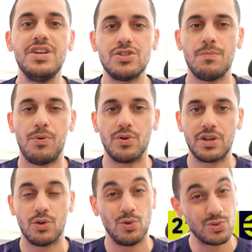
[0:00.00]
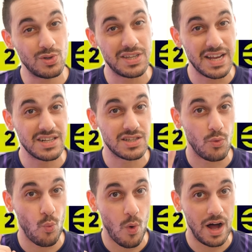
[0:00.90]
This opponent also takes a
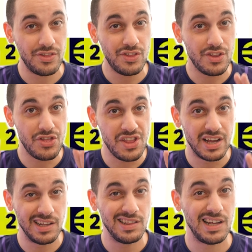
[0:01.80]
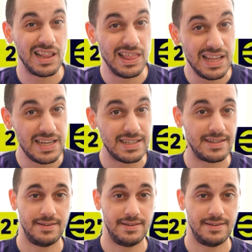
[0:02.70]
1-0 lead.